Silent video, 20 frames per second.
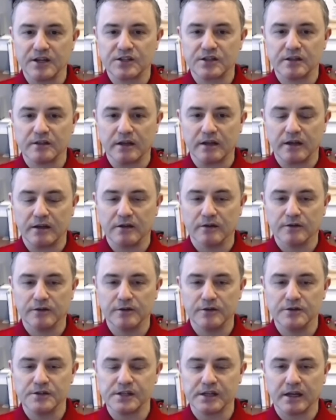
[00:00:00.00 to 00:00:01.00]
that you're
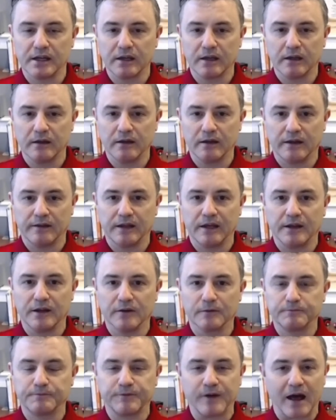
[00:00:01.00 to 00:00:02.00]
using and that
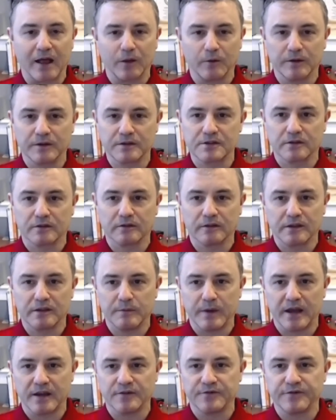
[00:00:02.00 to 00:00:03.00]
you're following certainly the
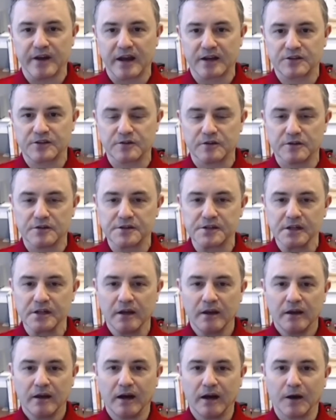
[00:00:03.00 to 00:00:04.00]
manufacturer's
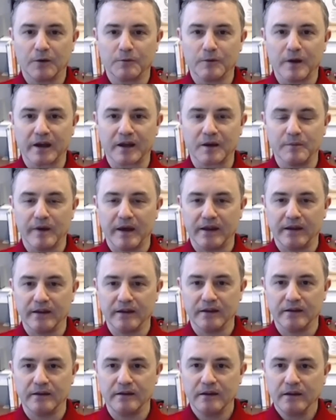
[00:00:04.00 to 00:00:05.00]

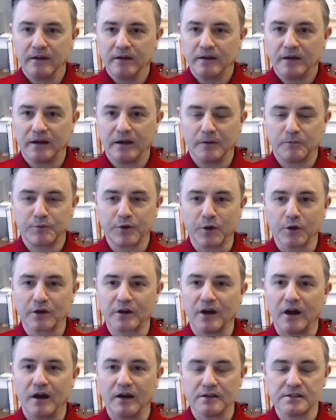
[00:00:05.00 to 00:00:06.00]
recommended protocols and